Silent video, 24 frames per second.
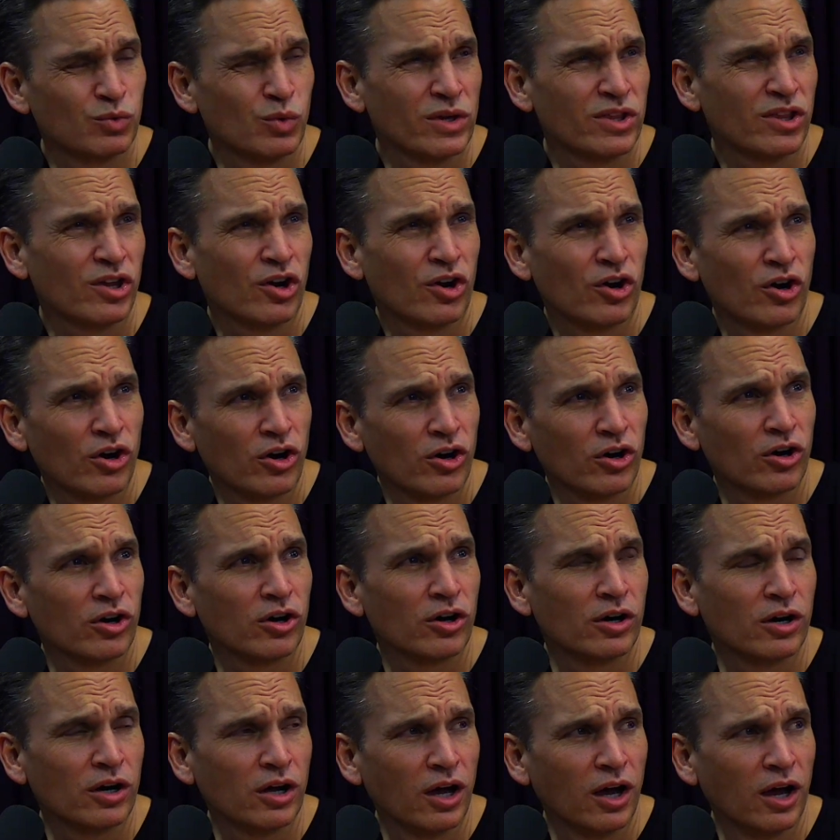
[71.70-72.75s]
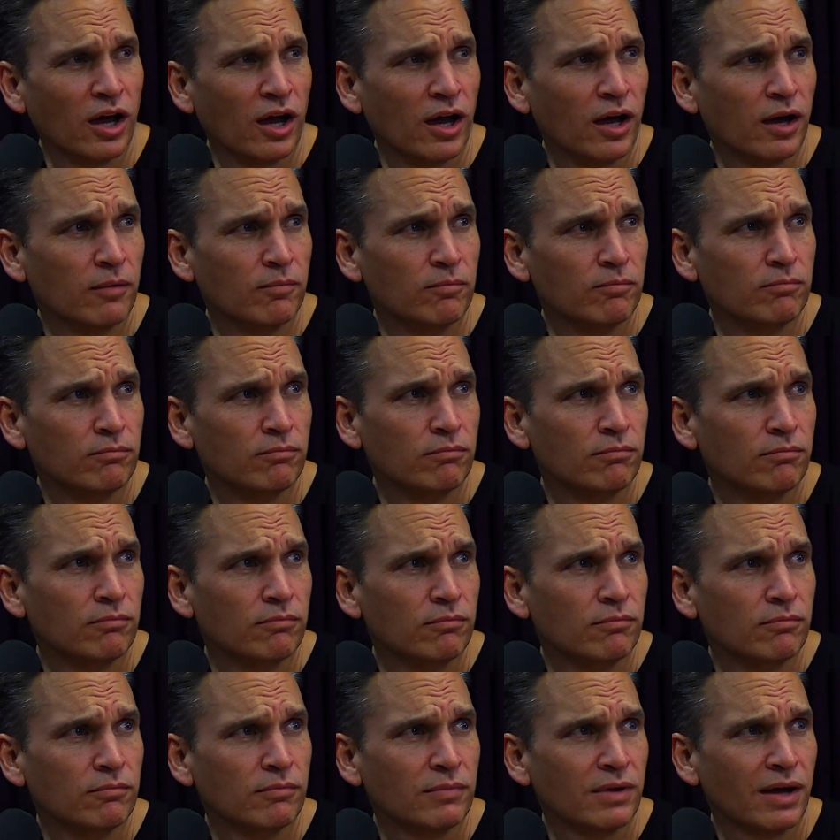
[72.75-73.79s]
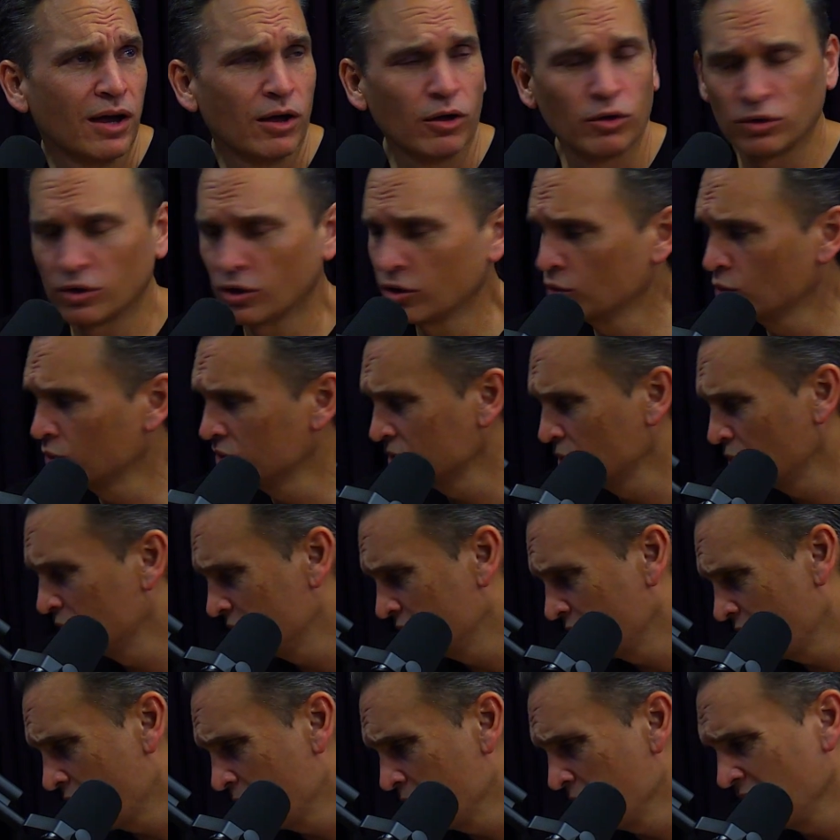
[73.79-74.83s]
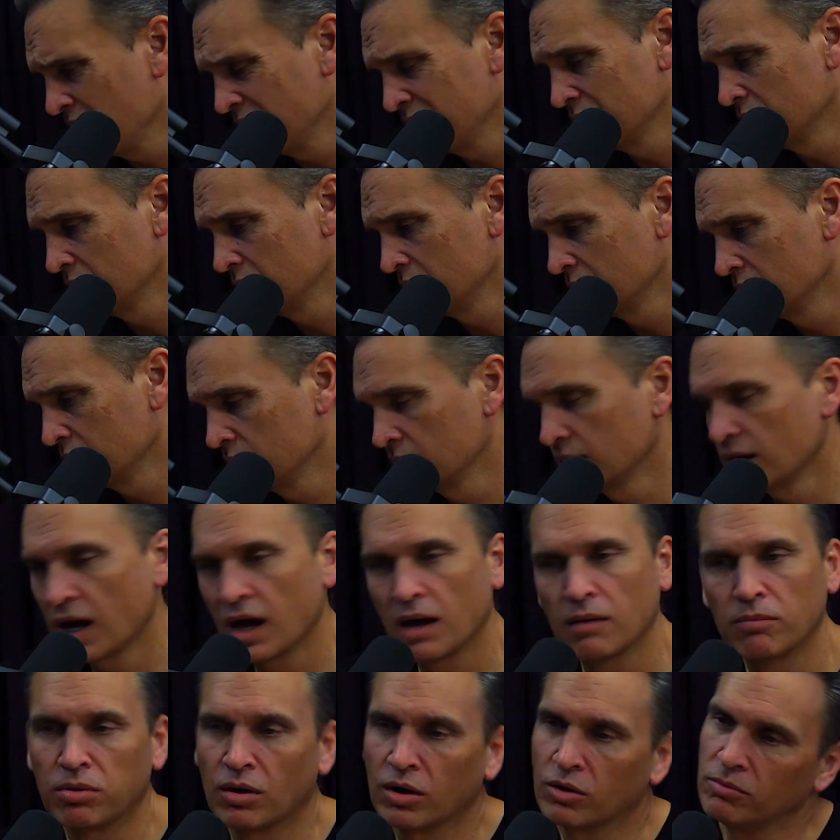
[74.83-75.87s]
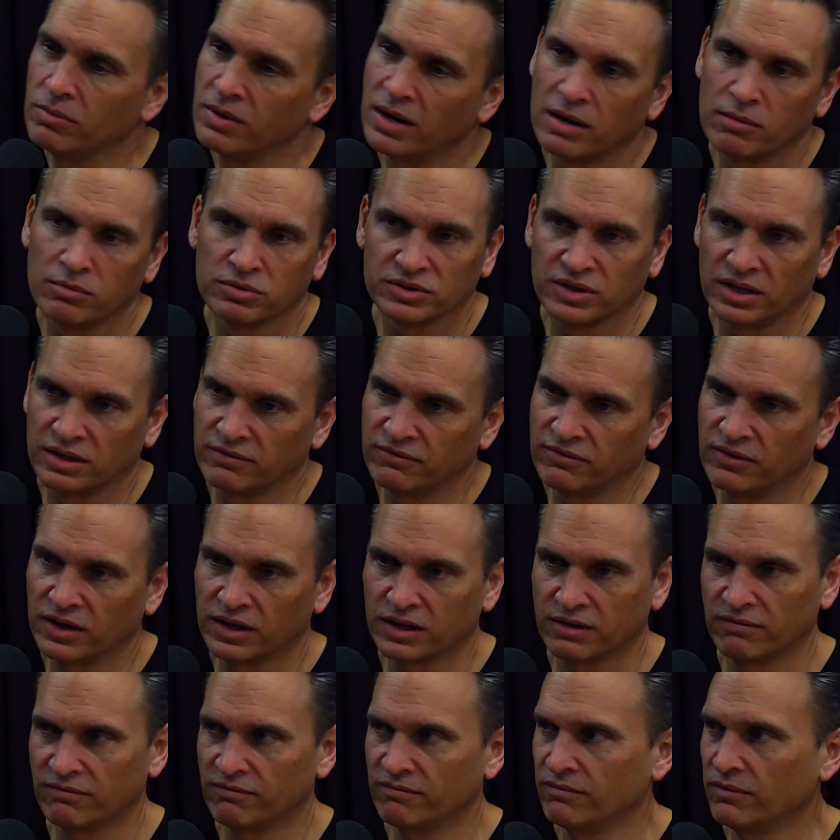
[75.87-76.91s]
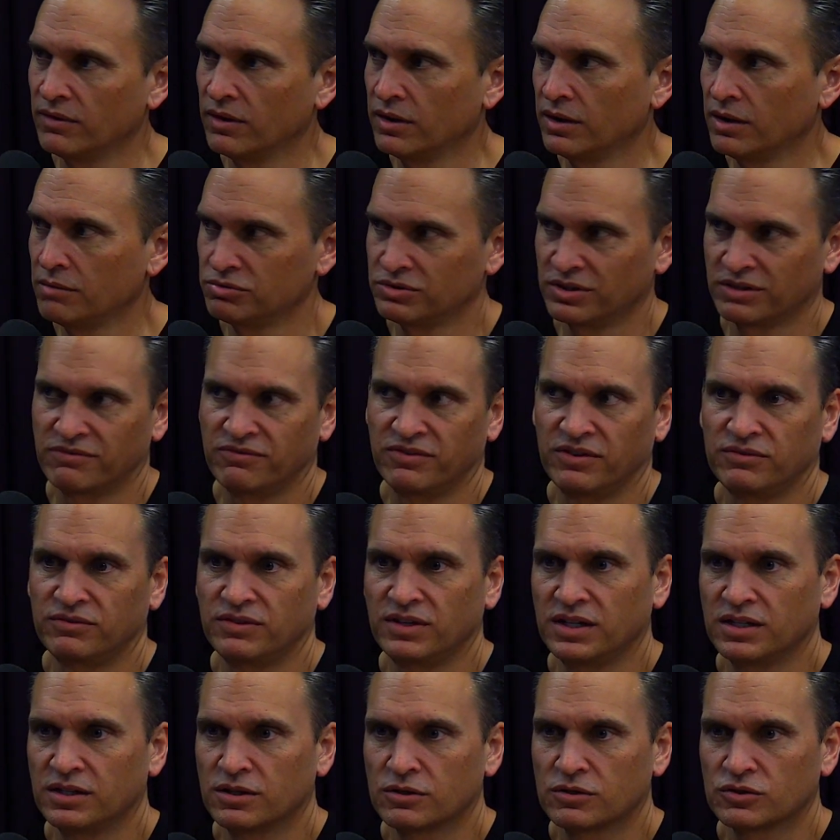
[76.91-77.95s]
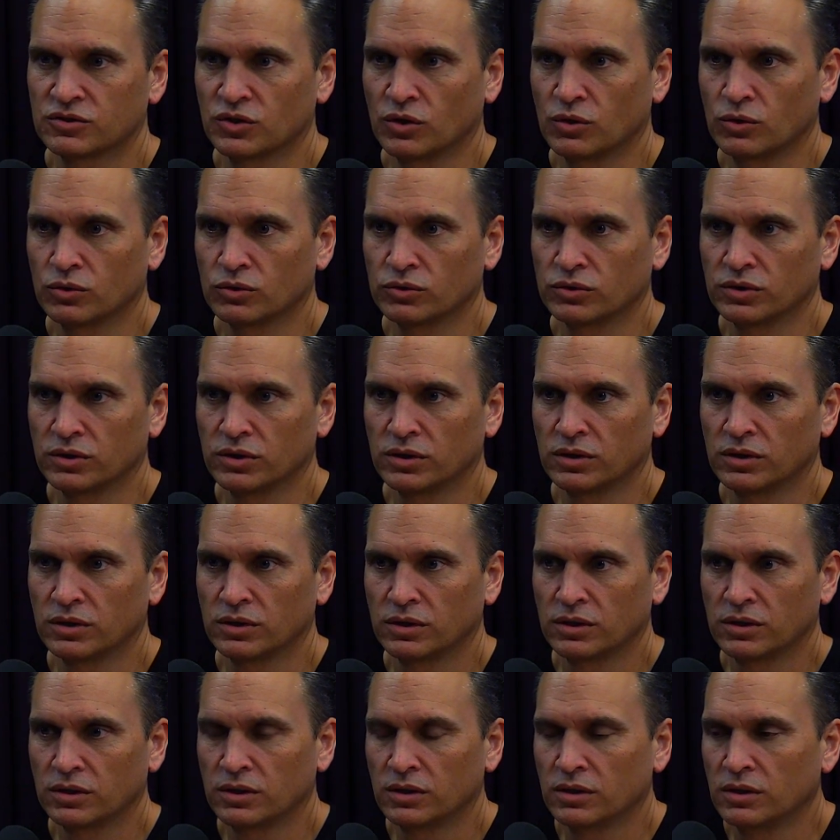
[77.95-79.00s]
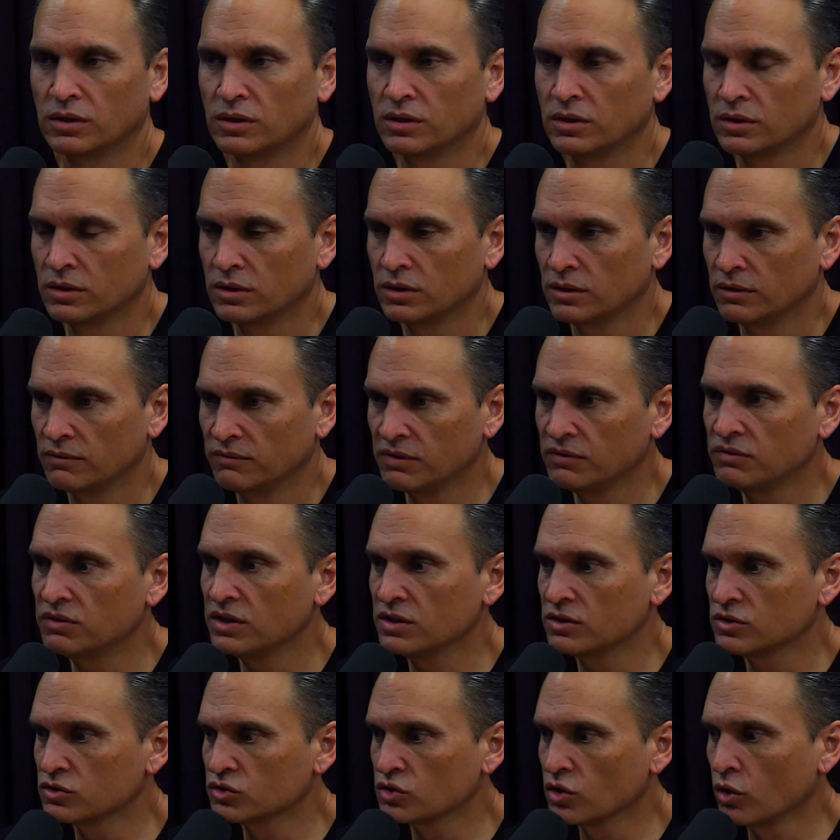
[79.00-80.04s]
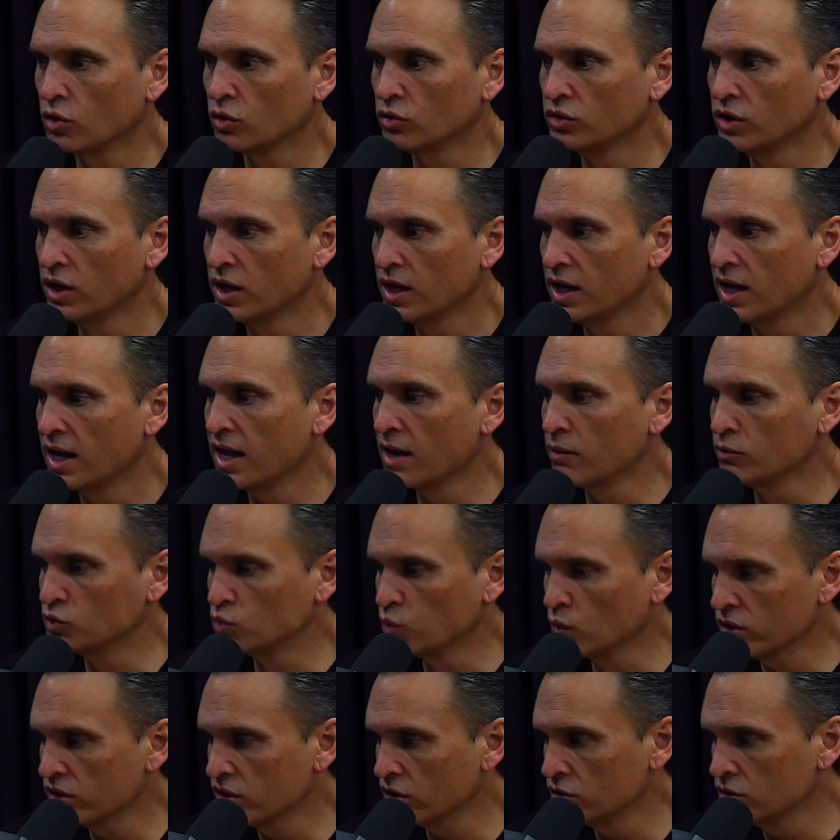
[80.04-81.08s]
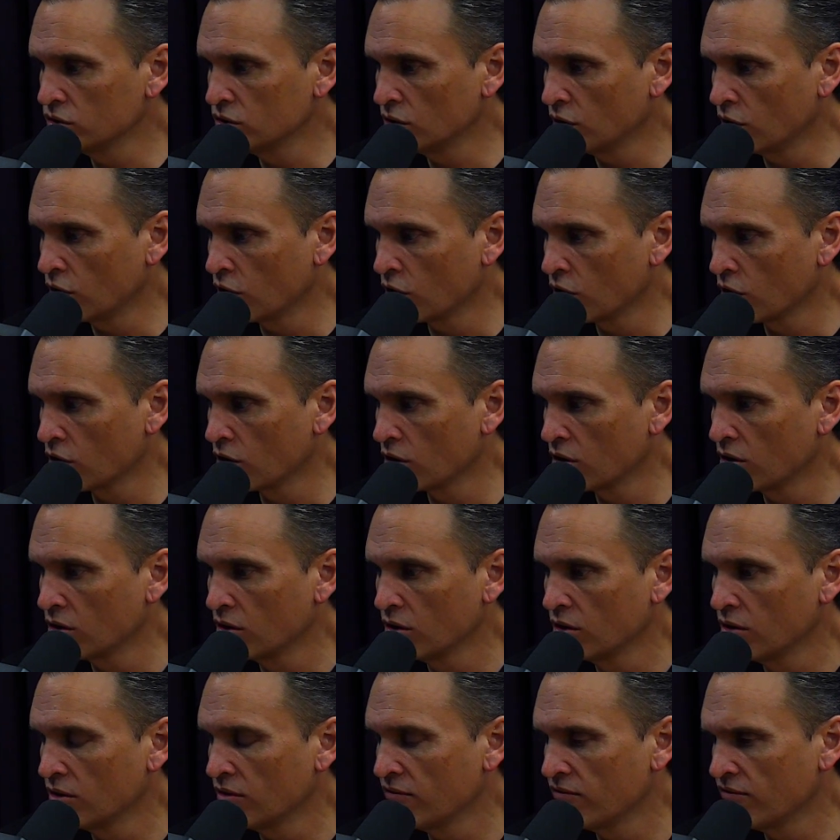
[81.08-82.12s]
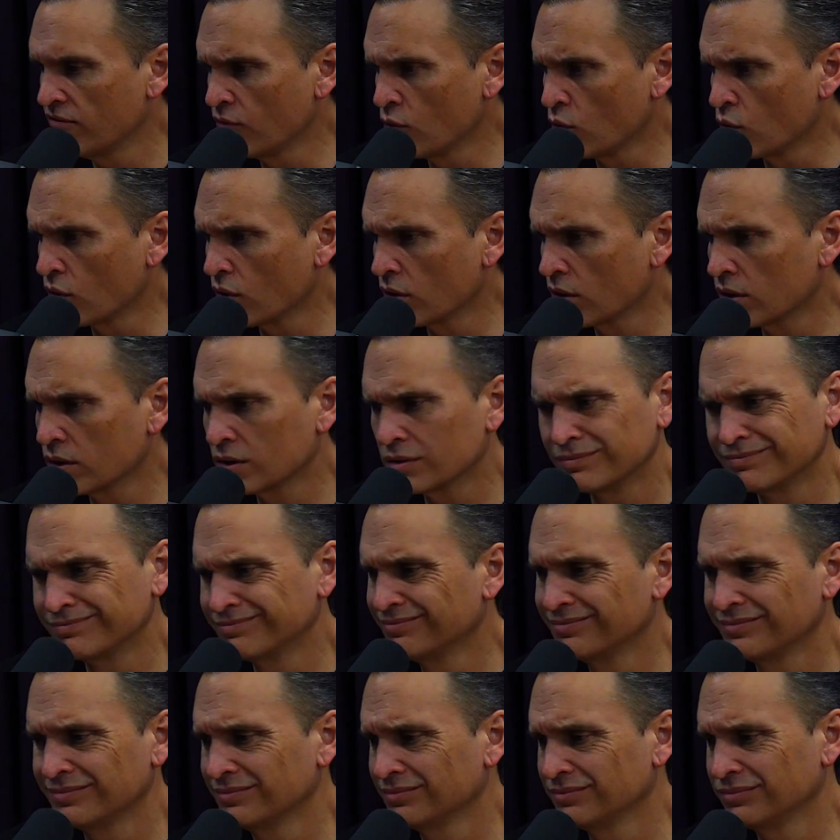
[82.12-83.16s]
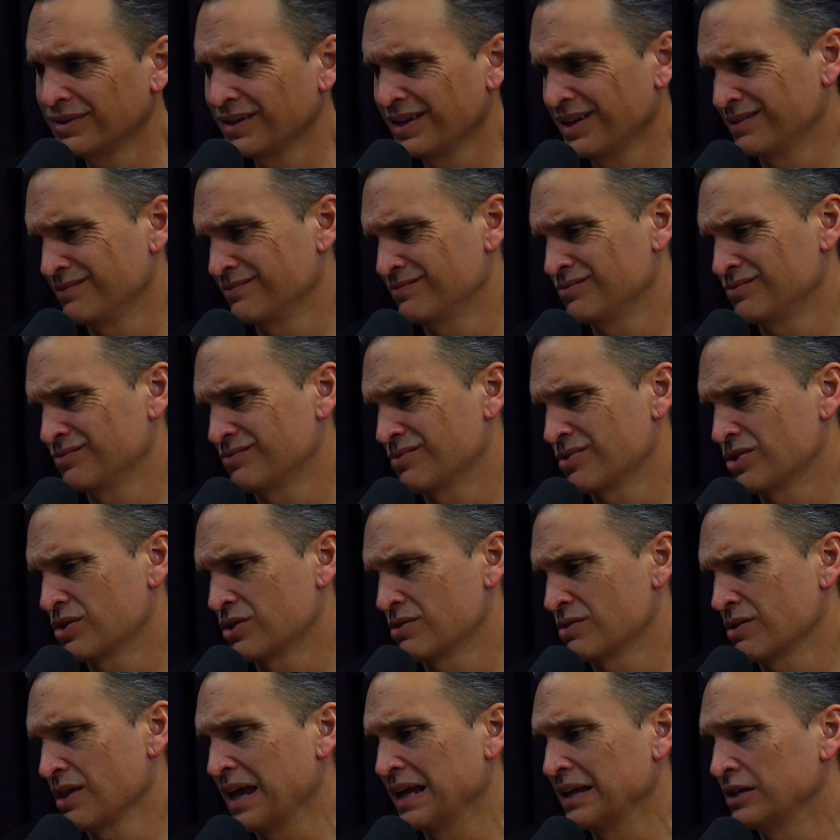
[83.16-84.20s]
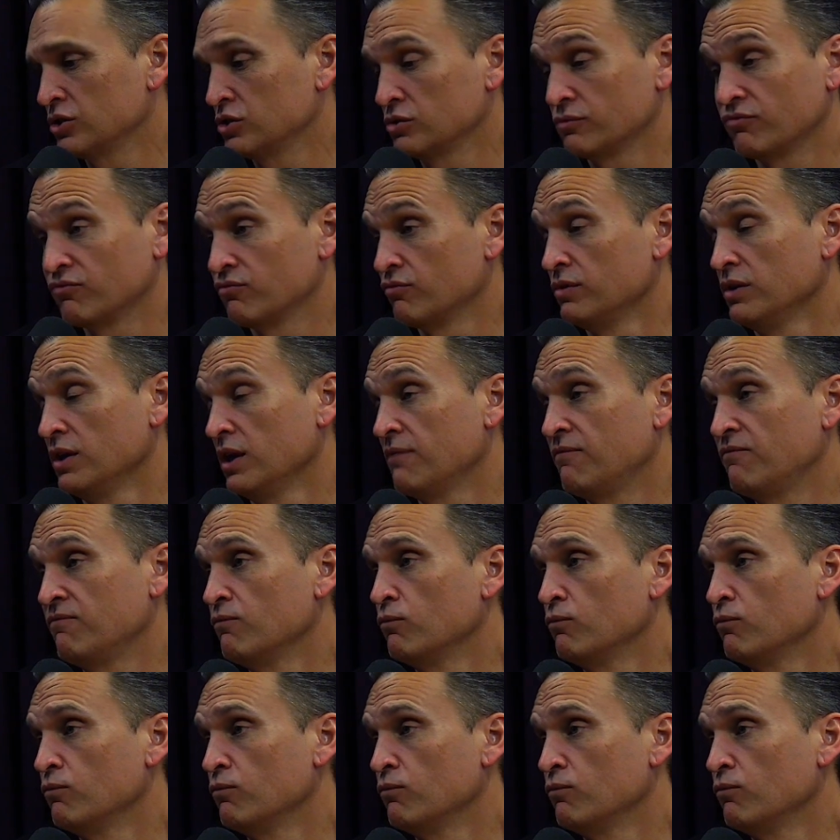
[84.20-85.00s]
with her. How long was I with her? I mean, God, bro, man, I was like 15 years old. 15 years old, and I was with her for like if